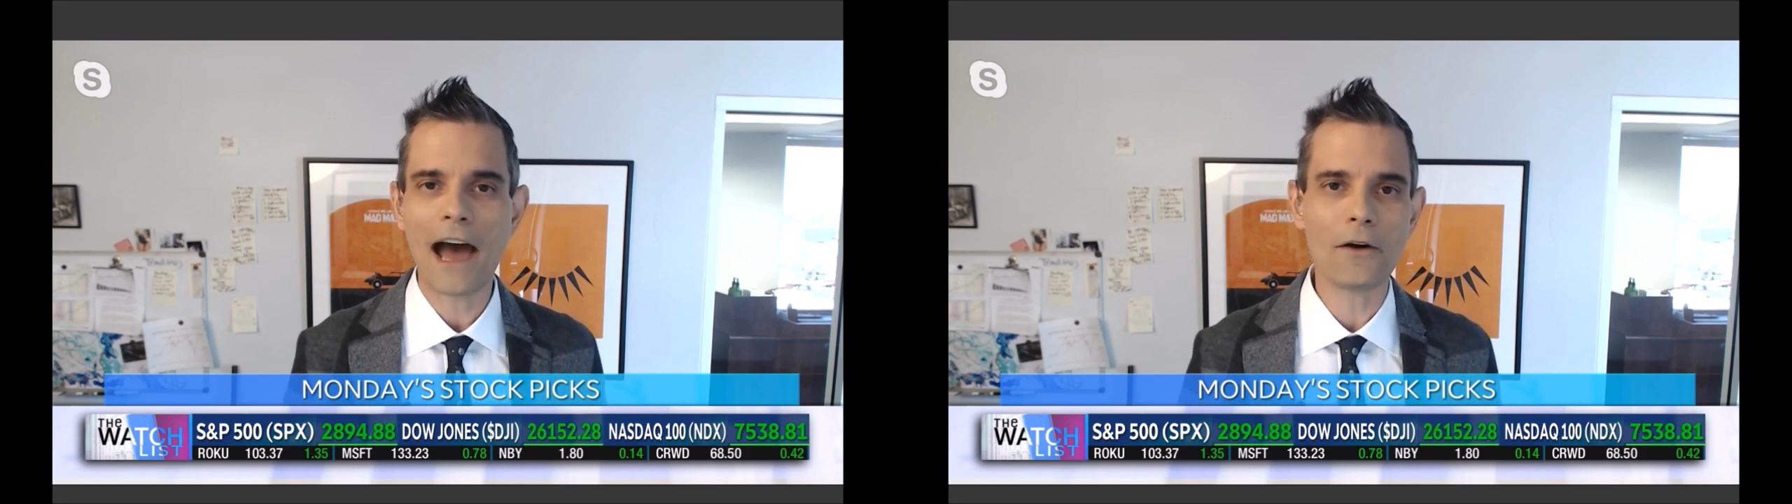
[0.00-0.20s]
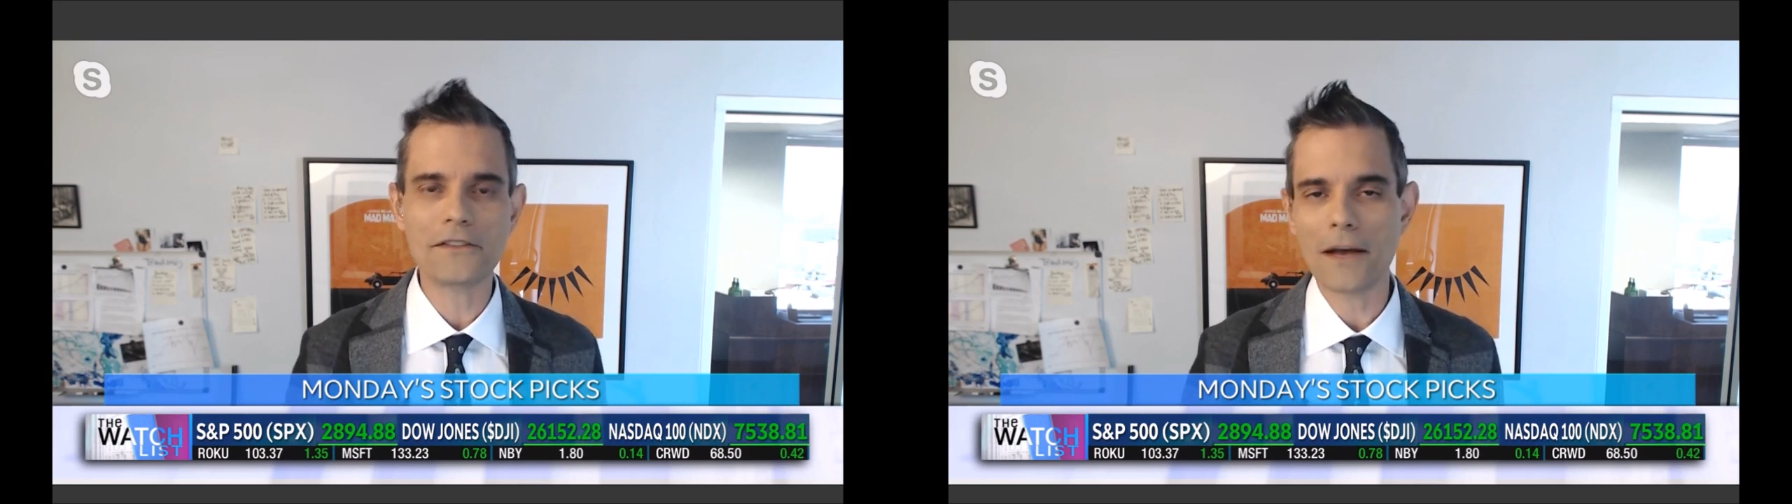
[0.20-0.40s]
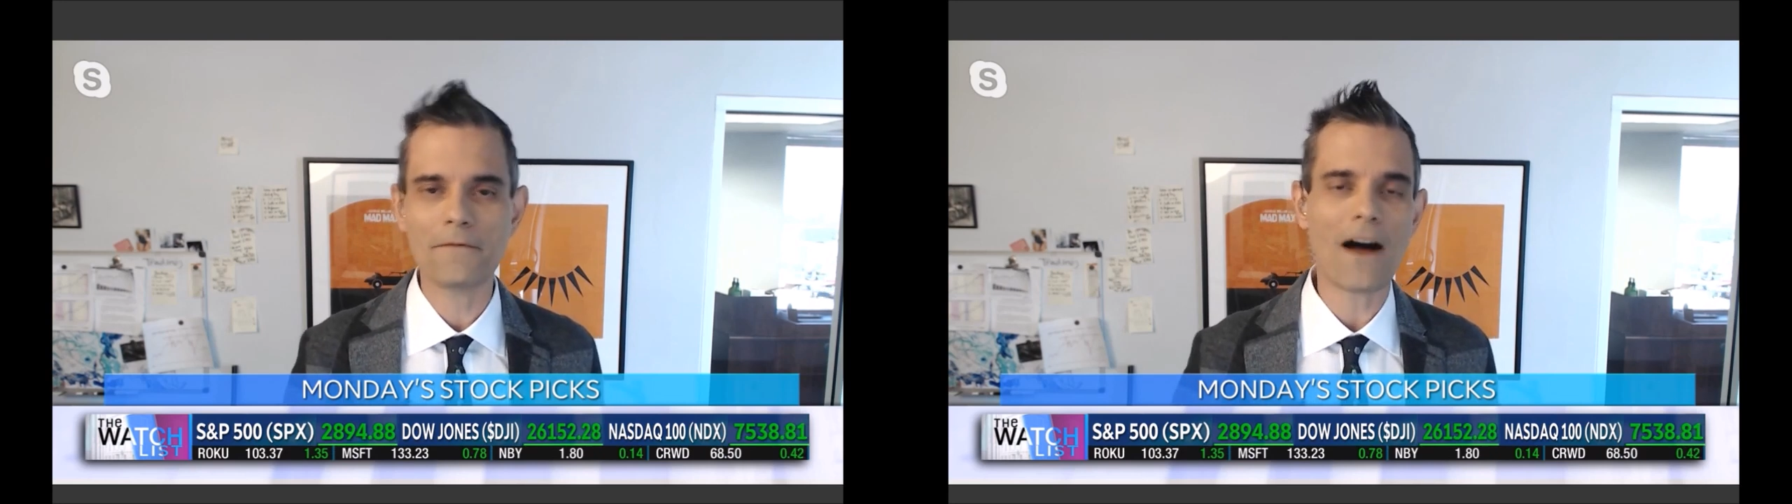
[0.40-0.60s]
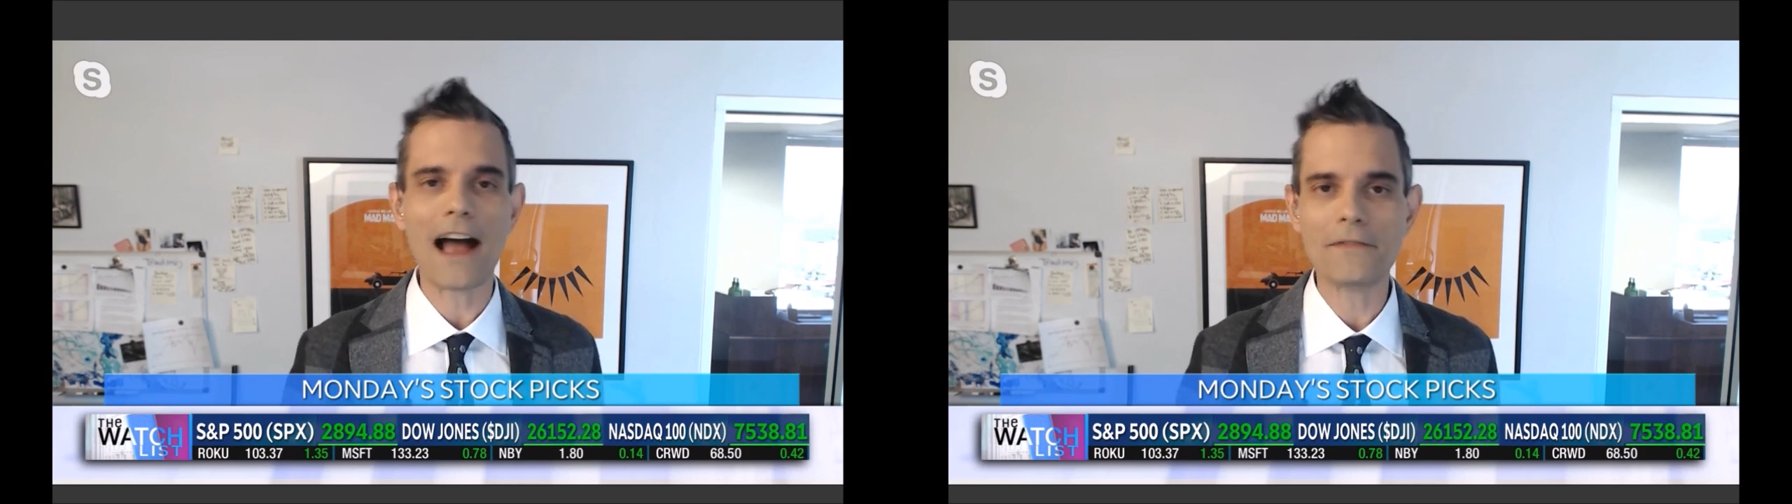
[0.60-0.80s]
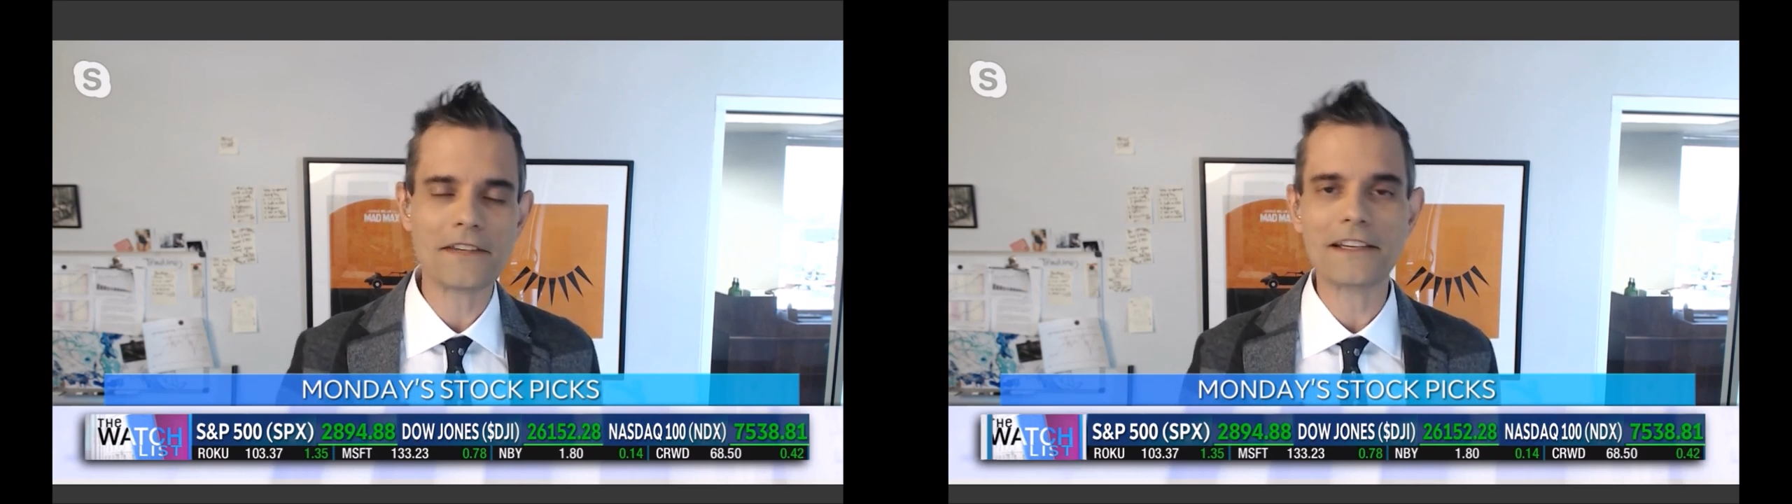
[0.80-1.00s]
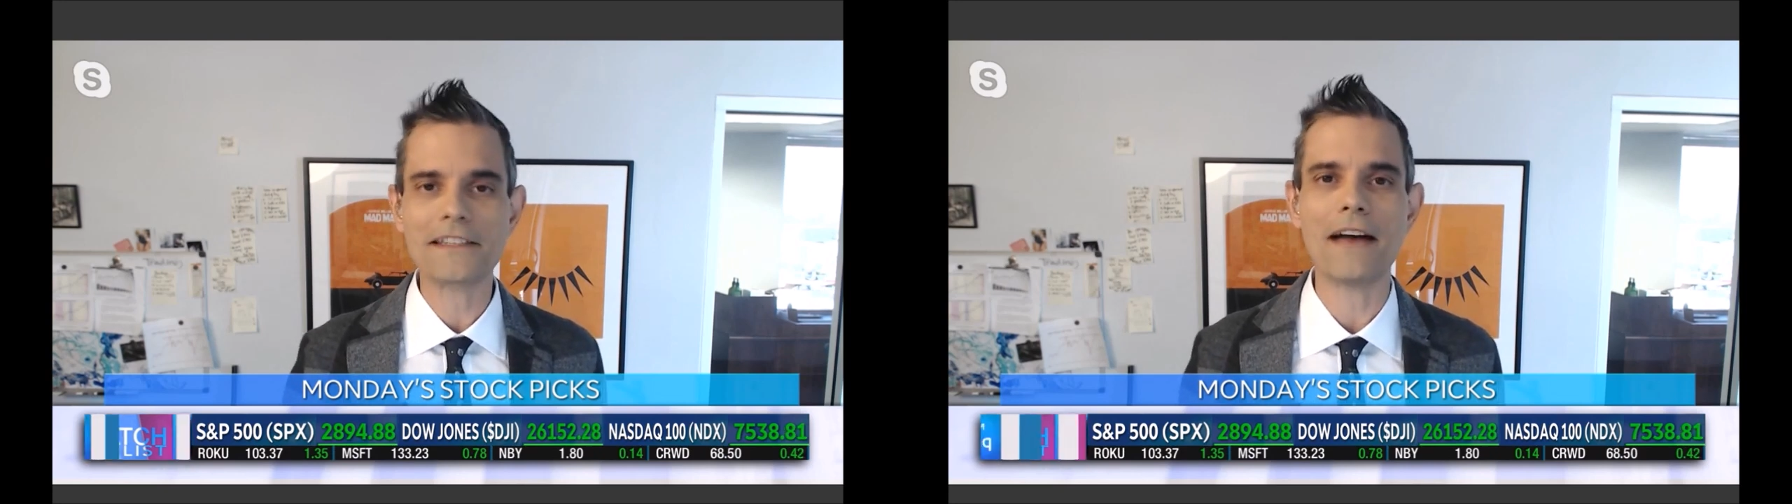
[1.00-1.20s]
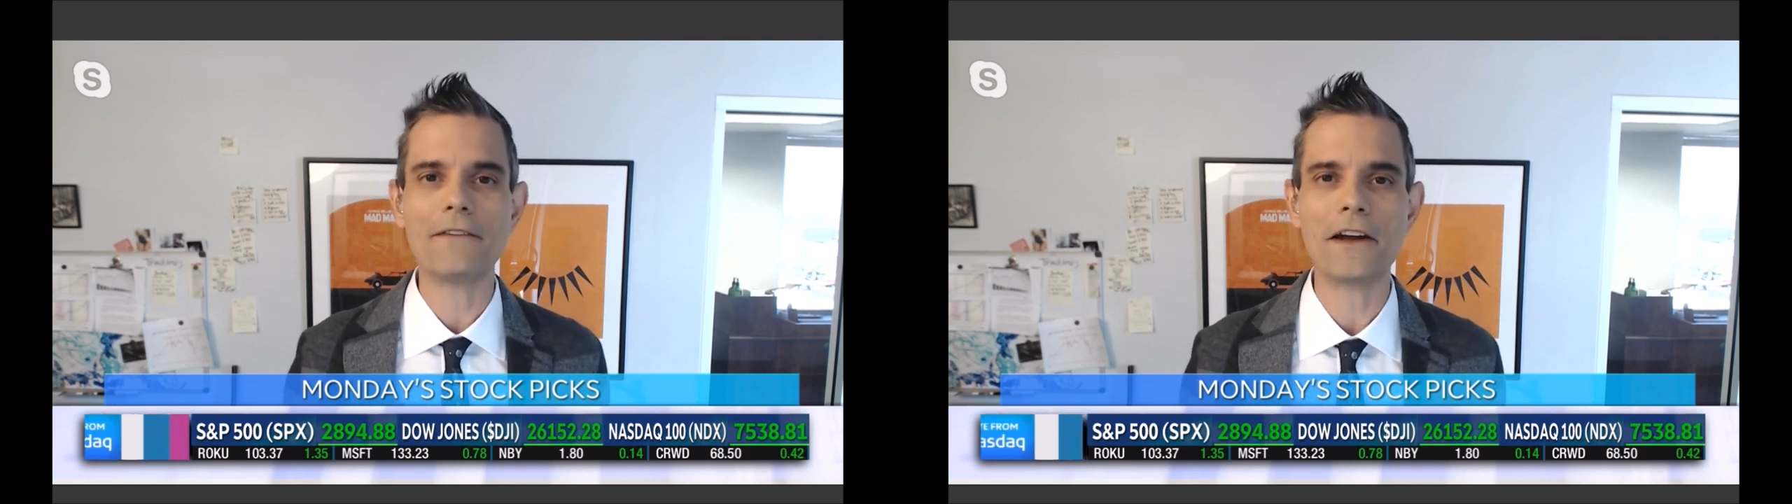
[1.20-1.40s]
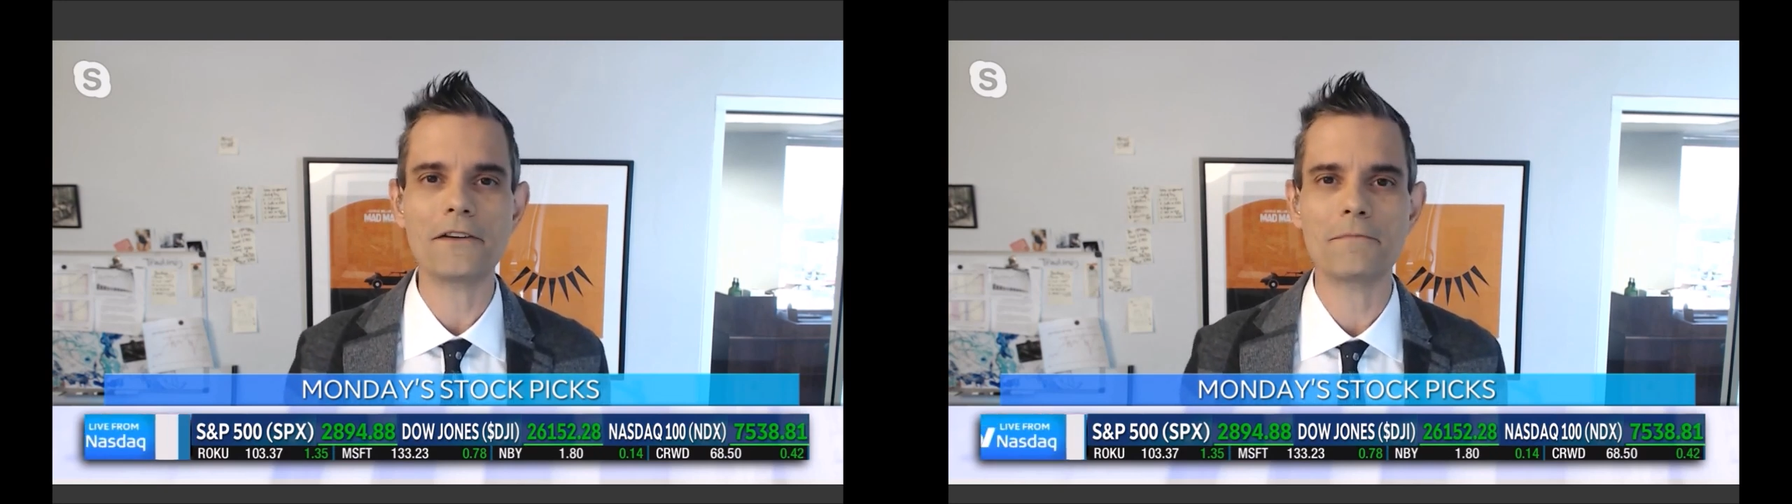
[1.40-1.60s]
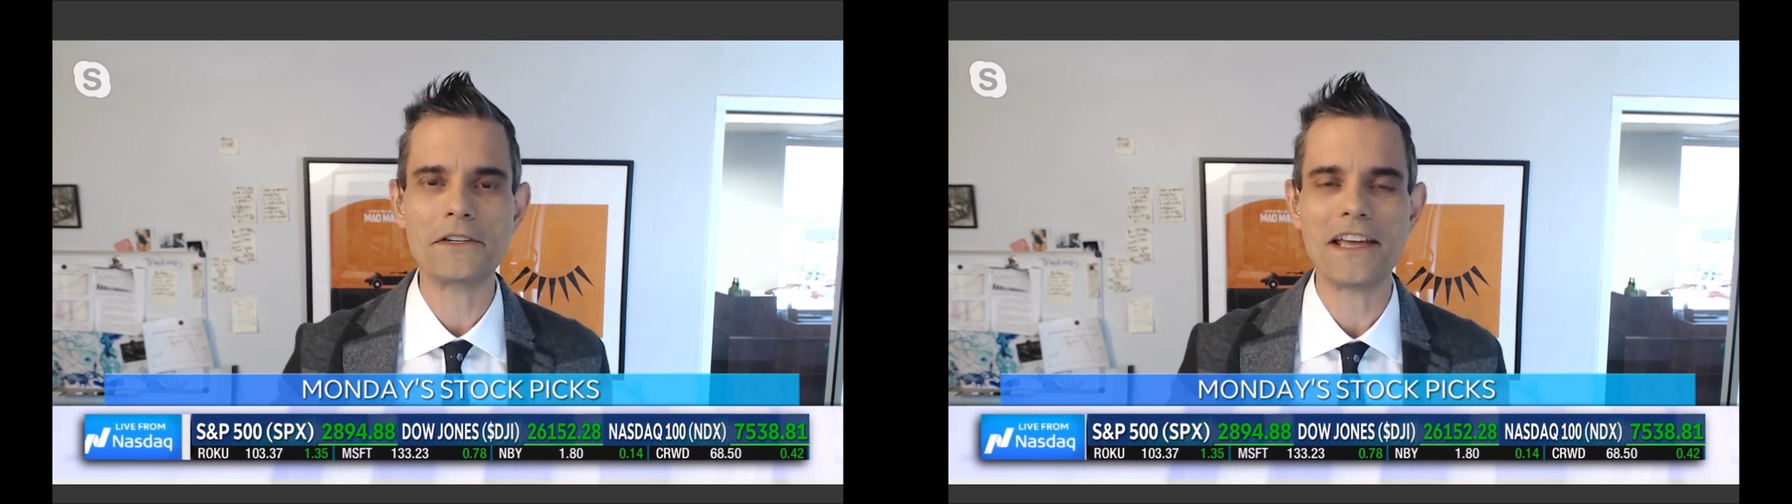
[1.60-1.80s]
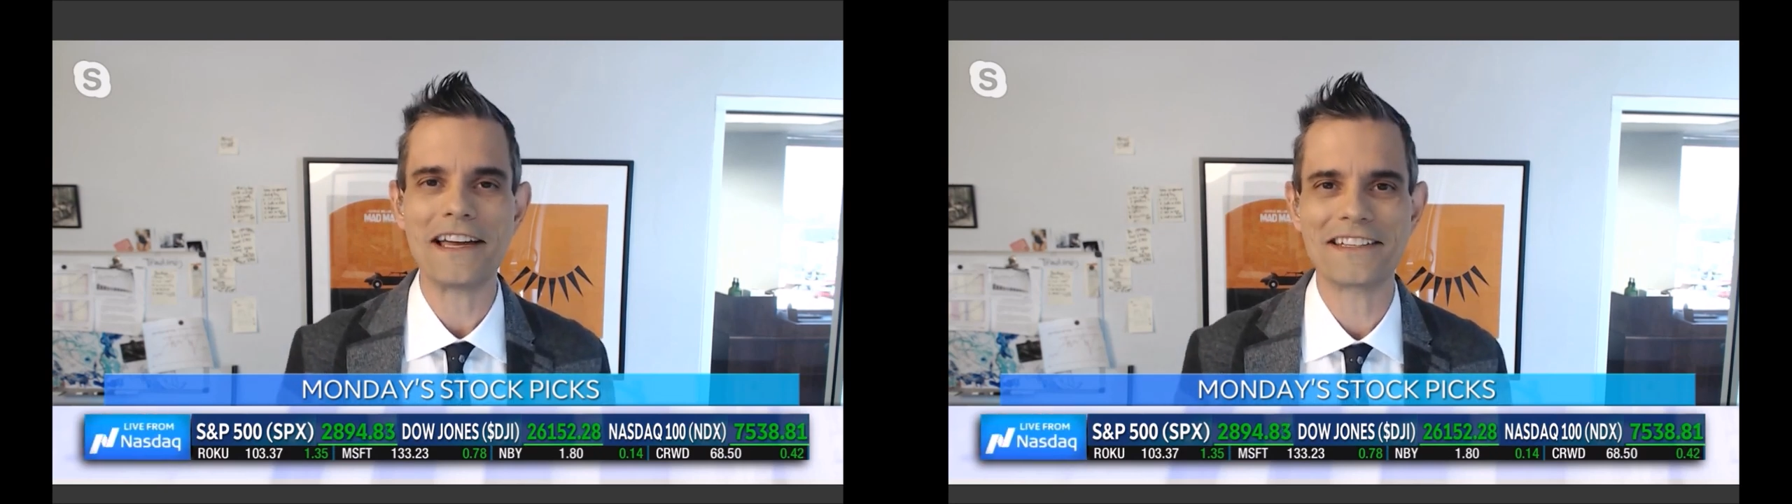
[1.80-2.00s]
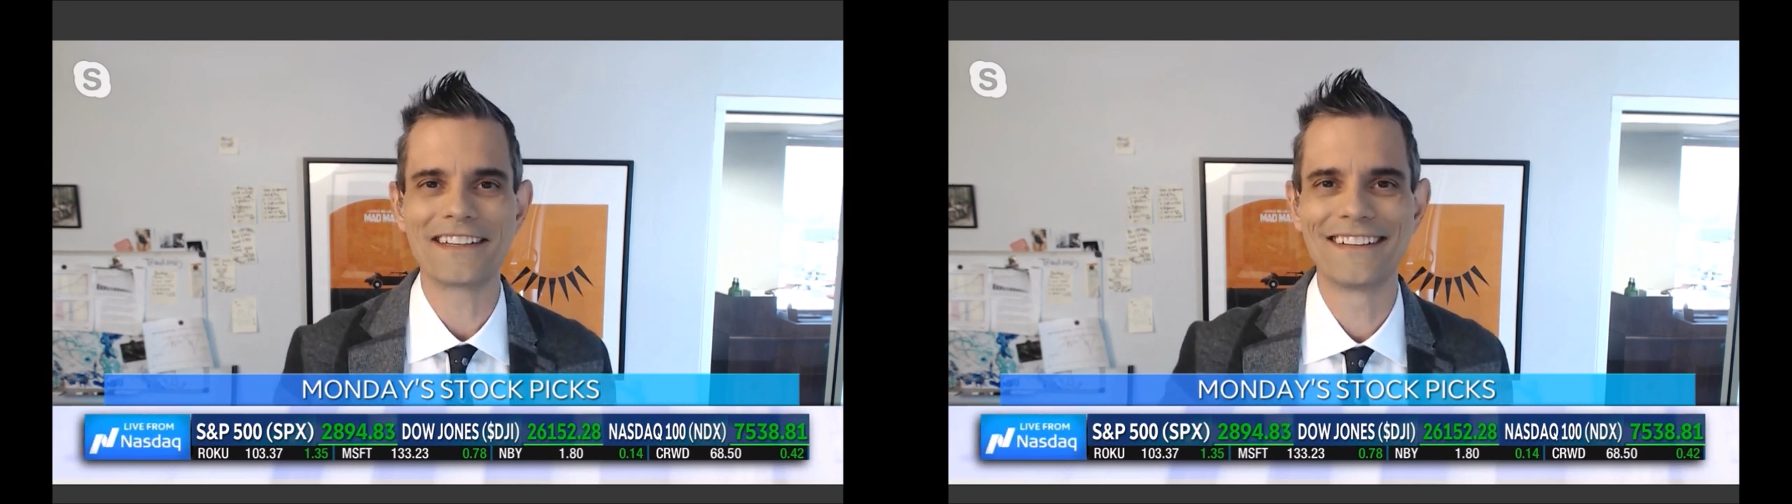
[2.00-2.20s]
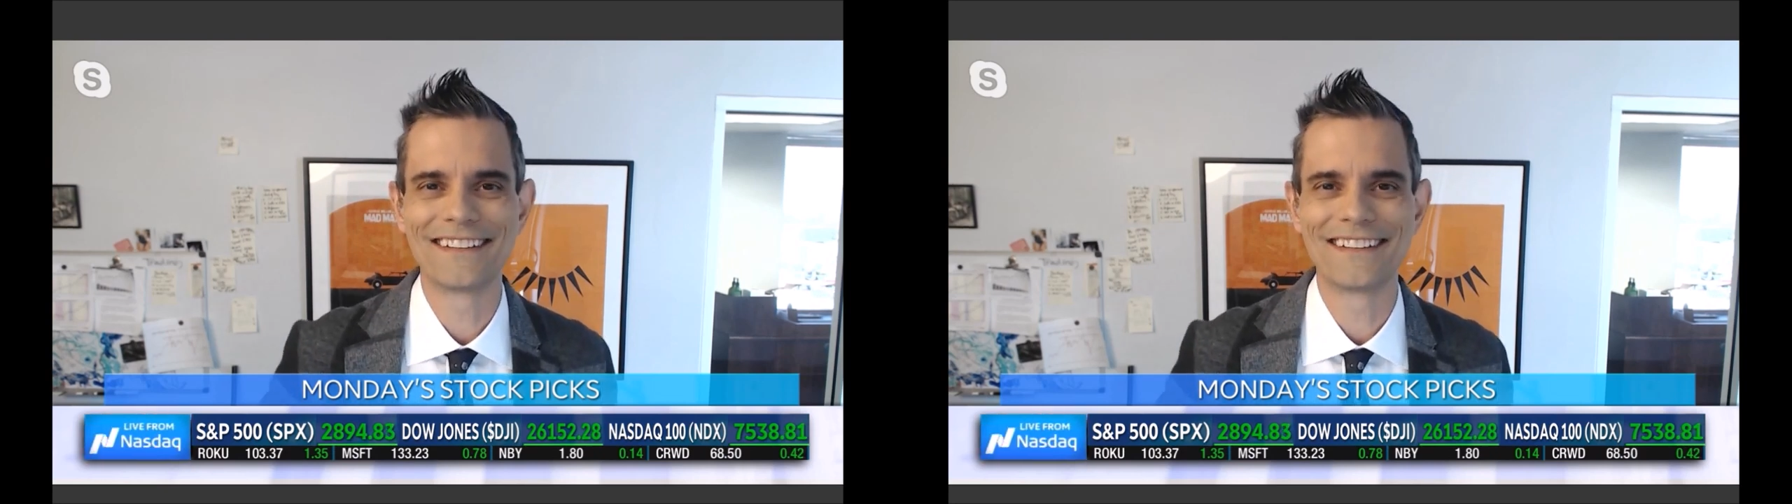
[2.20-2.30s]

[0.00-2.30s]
how it's up five, six, seven hundred percent. hard to get,